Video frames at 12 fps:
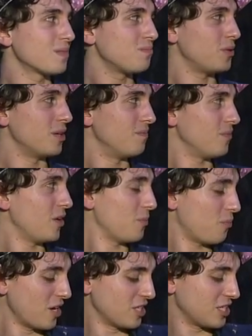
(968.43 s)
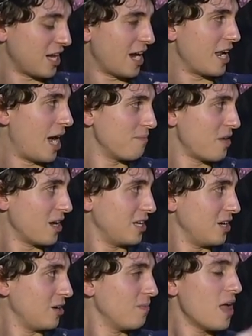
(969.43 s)
But on the bright side, I'm not
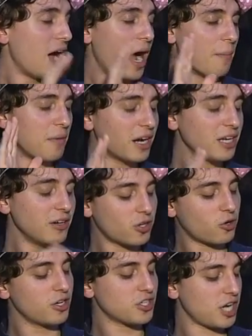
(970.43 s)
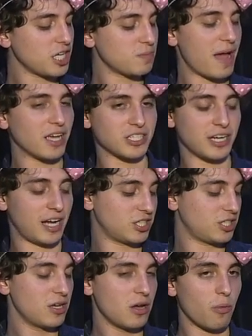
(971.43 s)
here, I'm not here to criticize
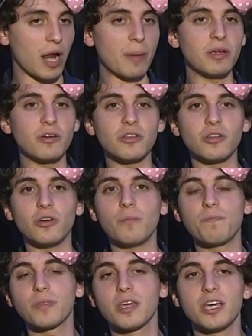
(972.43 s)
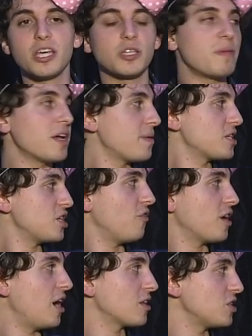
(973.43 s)
mascots. What I'm here to do is make myself a
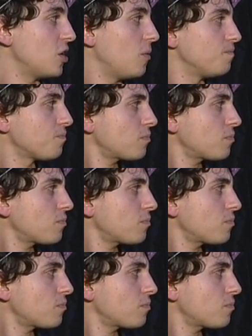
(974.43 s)
cocktail.